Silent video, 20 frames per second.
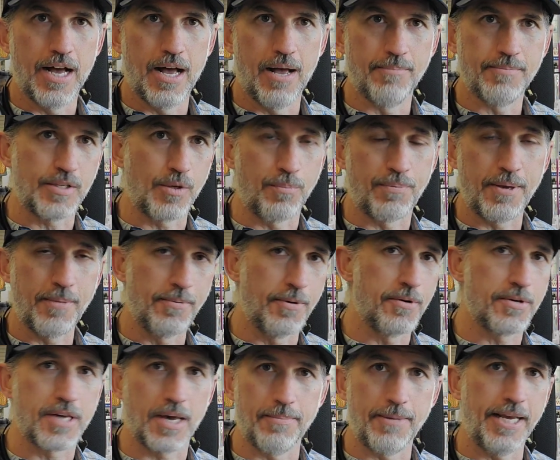So people
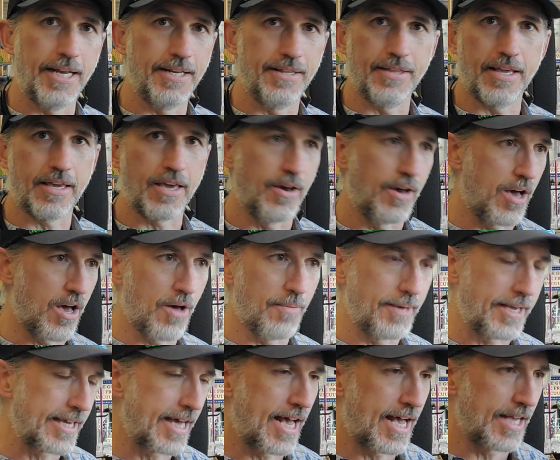will come in and they go, oh
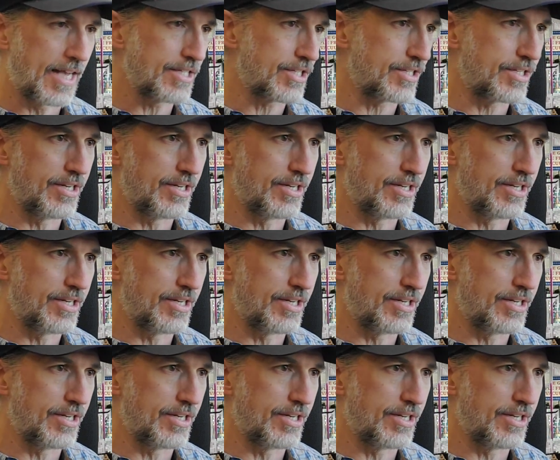my gosh,